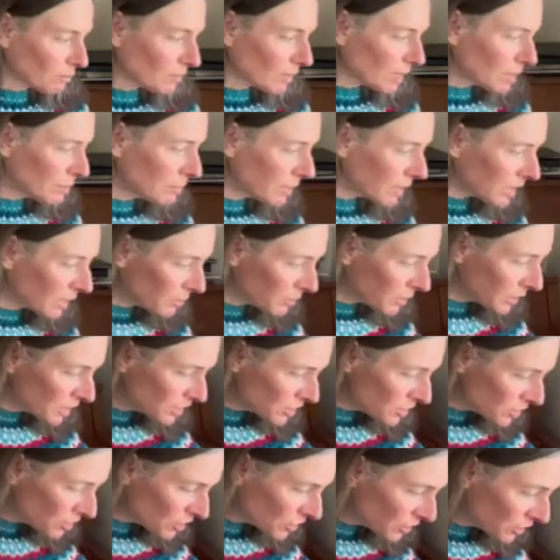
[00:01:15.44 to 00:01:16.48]
But I wanted
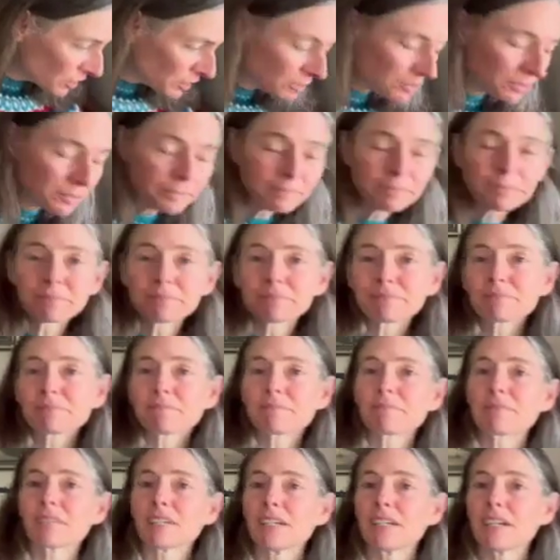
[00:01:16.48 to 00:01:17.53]
to show you.
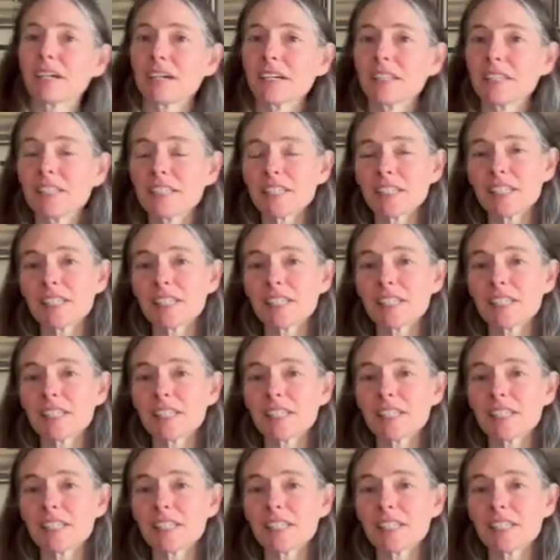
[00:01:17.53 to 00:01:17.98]
This